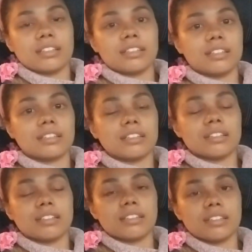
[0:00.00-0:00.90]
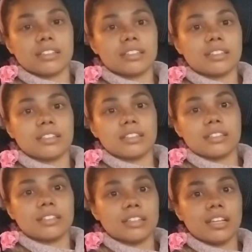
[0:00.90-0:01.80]

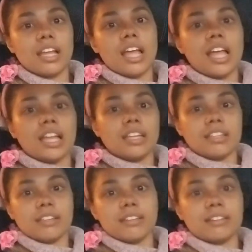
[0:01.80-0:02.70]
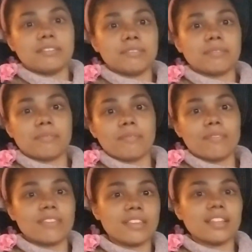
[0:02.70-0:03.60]

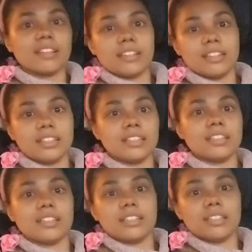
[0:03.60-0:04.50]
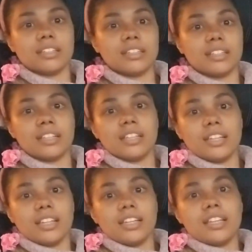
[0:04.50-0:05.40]

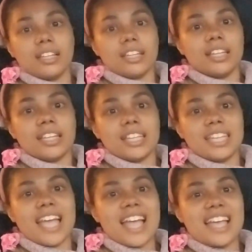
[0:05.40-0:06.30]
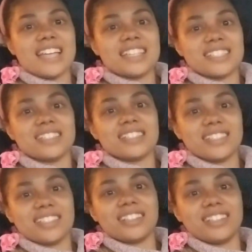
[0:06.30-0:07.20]

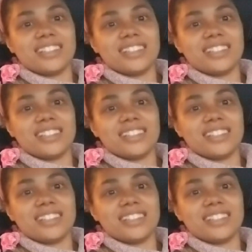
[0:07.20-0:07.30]
No words are spoken by the person on screen.